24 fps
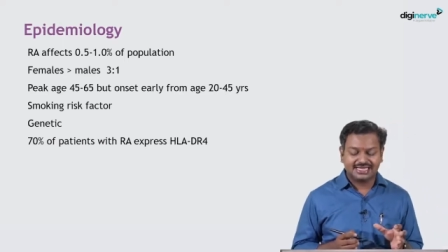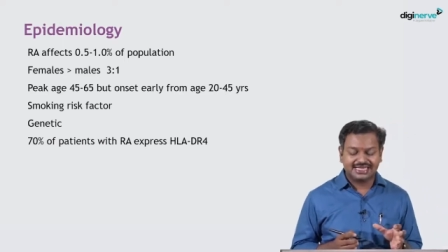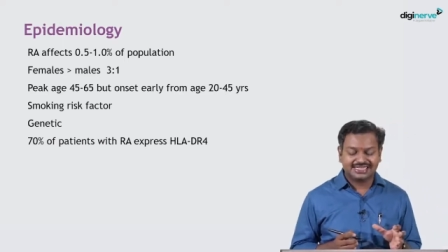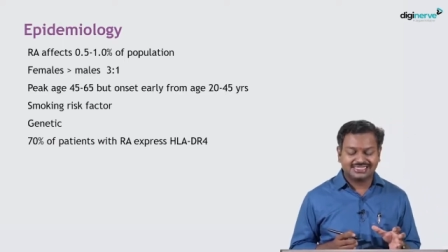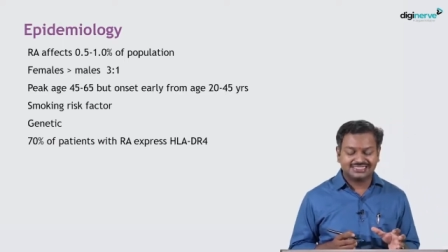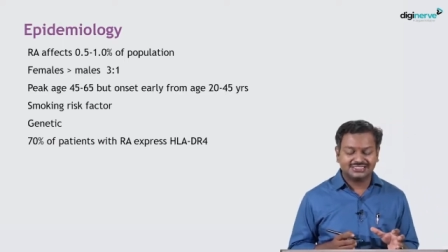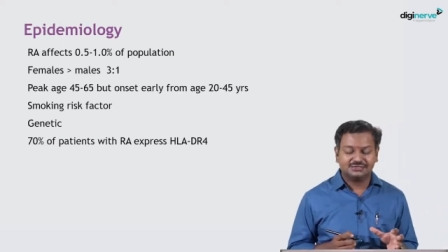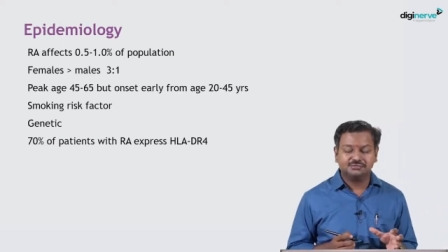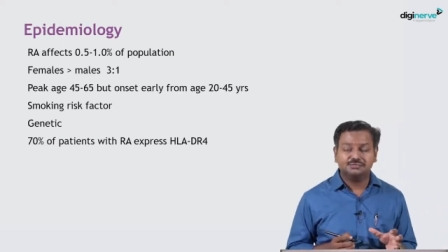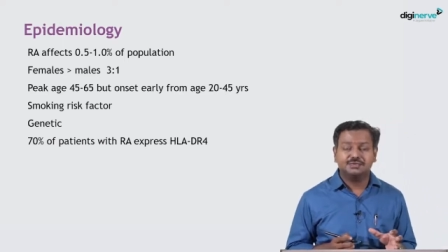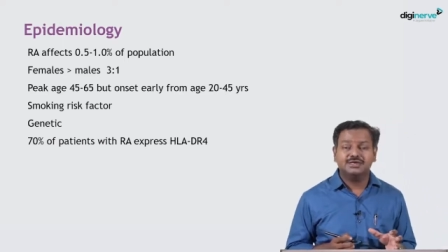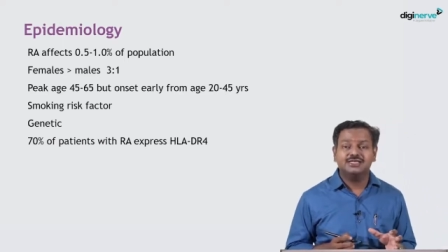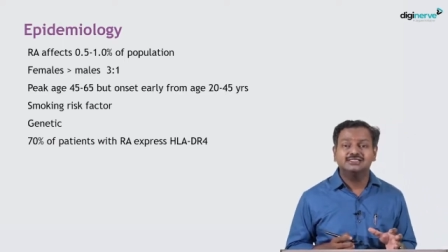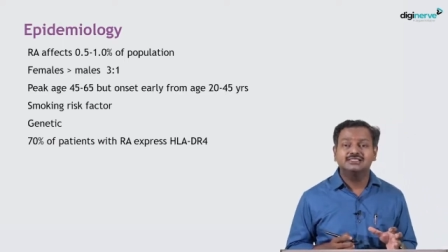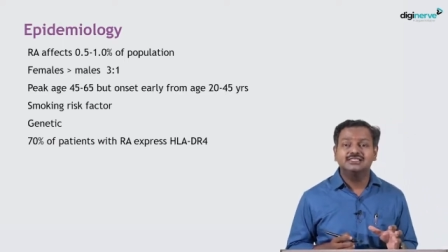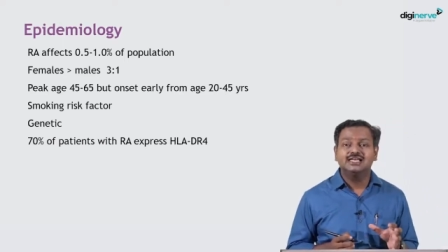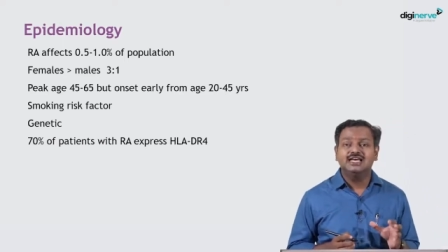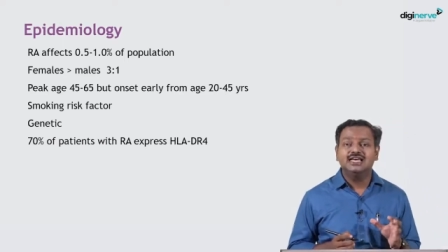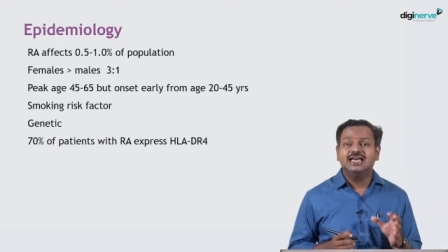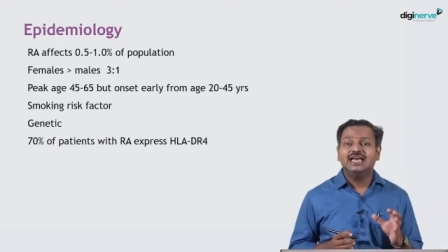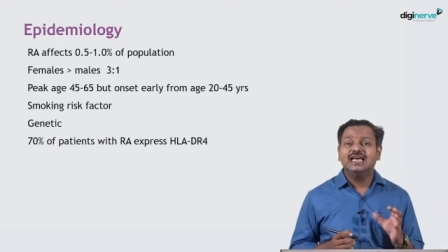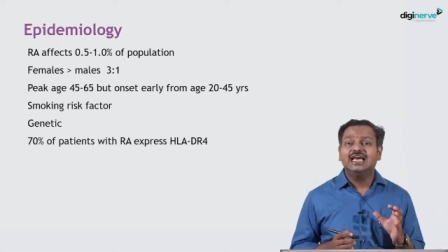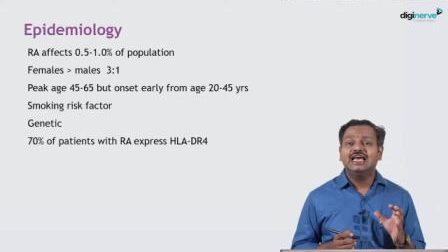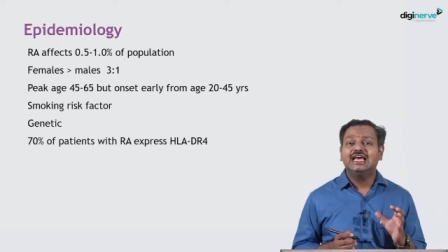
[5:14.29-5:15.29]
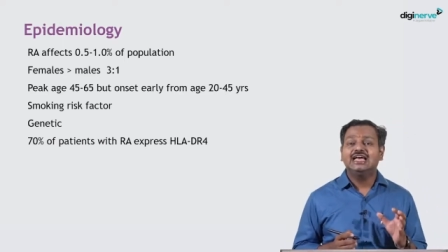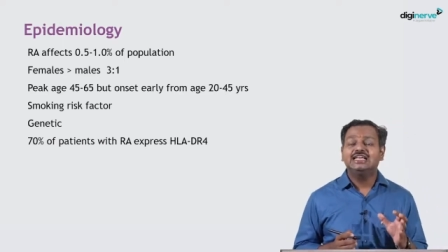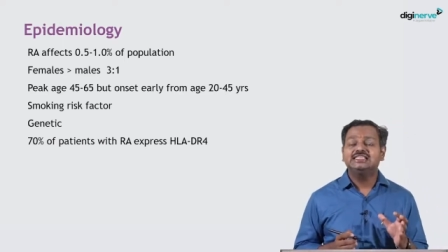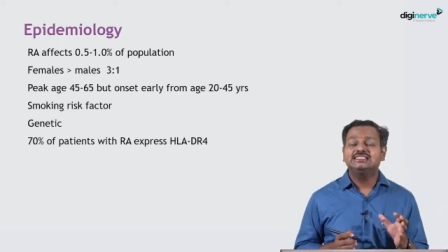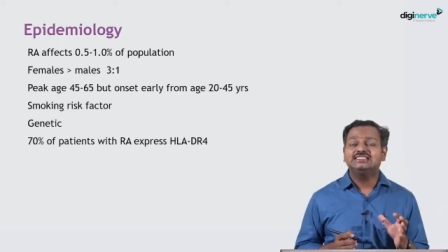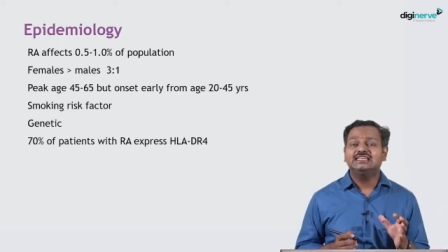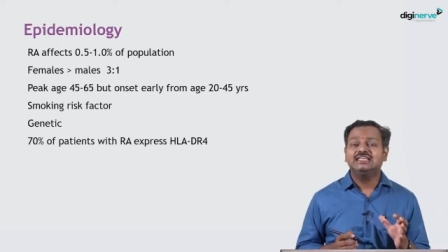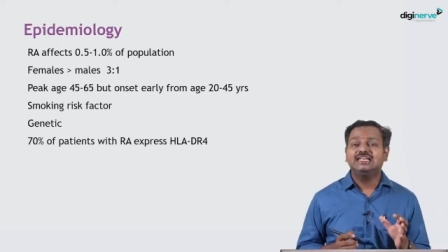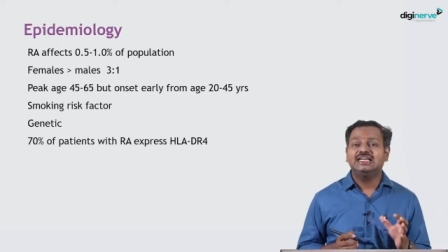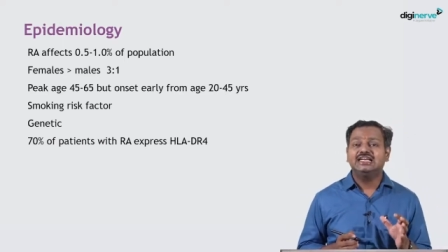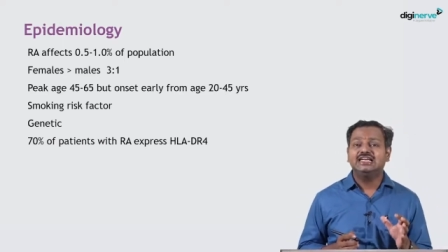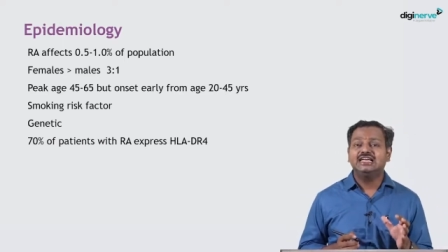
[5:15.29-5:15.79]
express
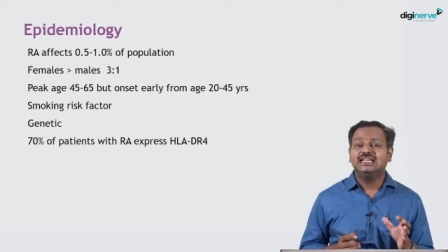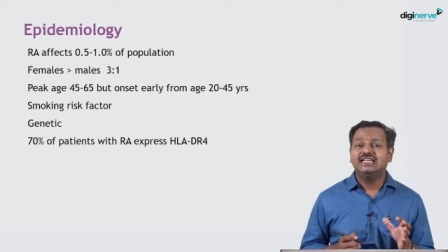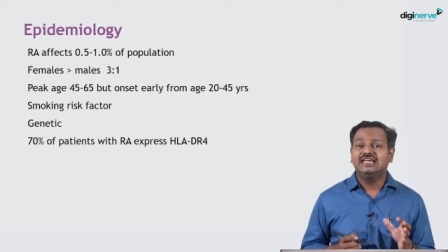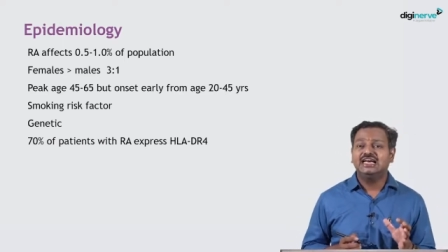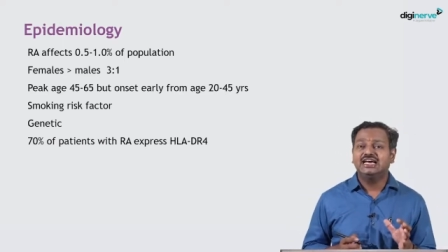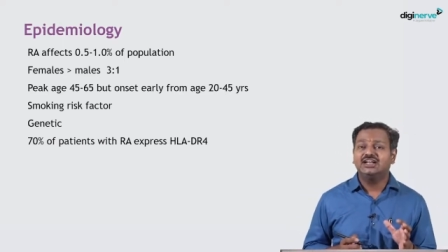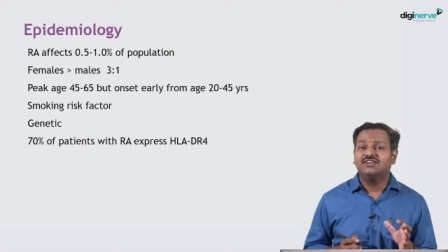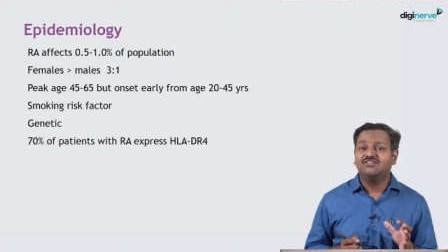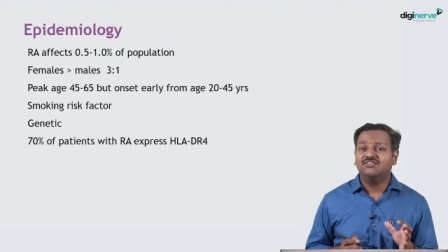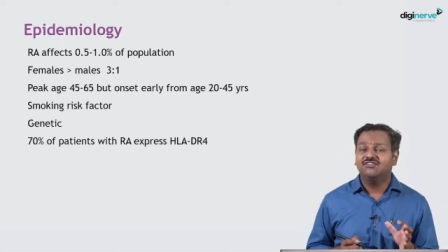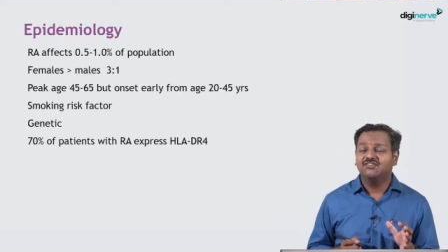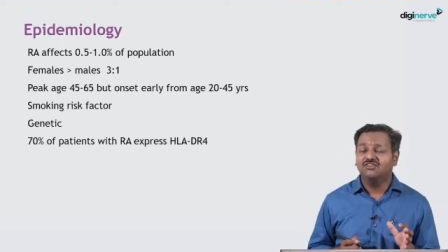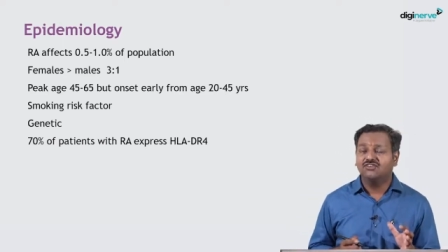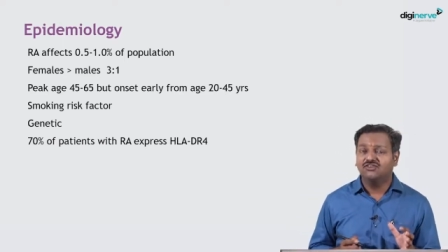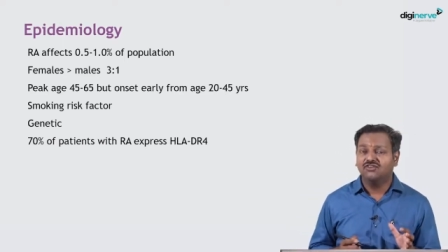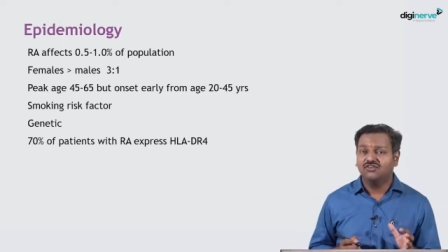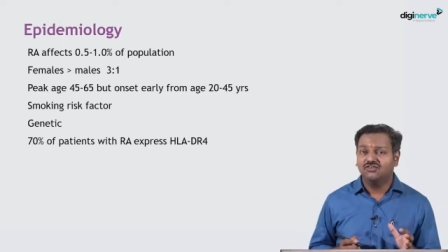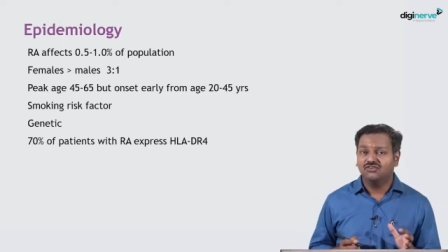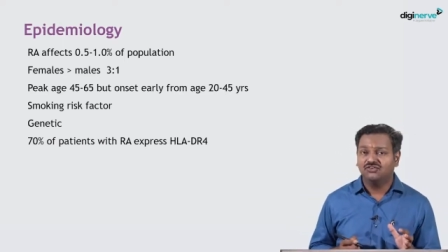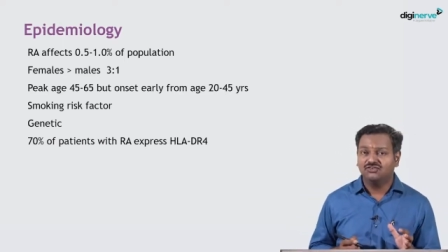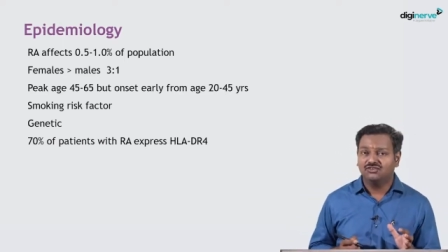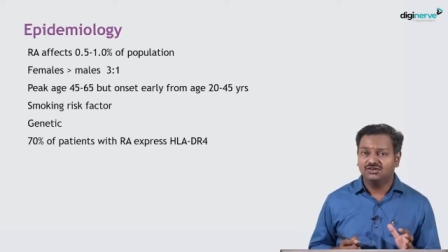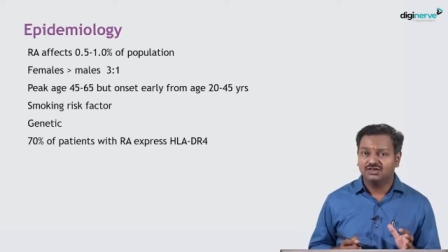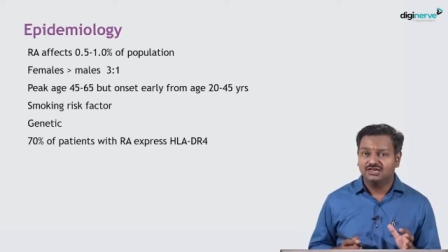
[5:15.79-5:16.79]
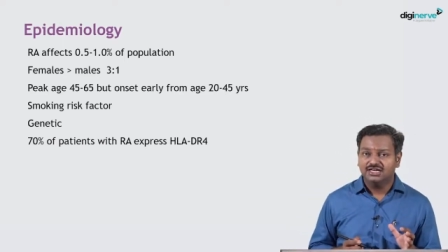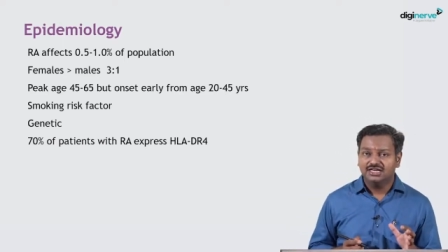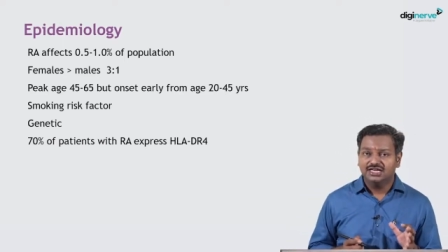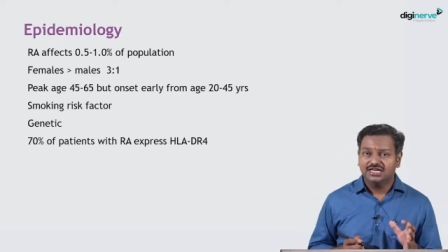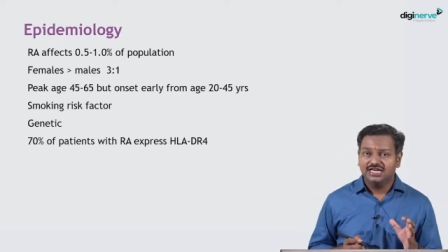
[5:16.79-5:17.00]
HLA-DR4.